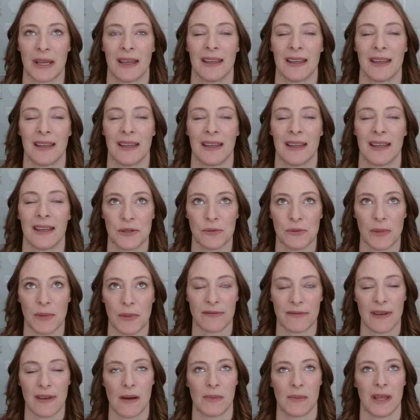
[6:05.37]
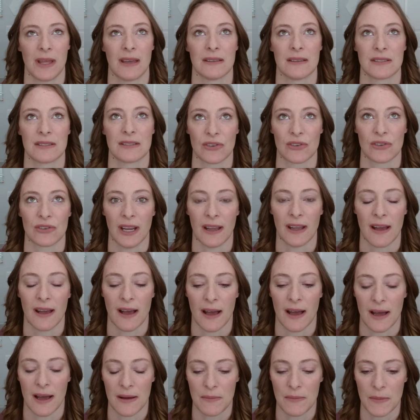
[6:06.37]
into my family history,
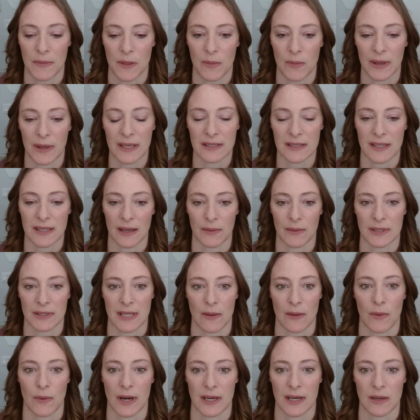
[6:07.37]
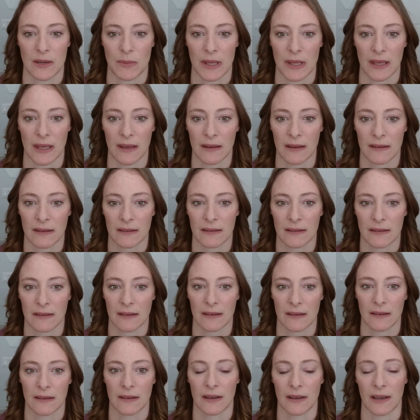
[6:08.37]
the biggest thing was I wanted to be
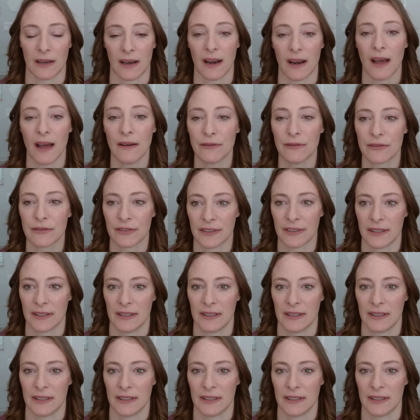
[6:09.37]
good enough,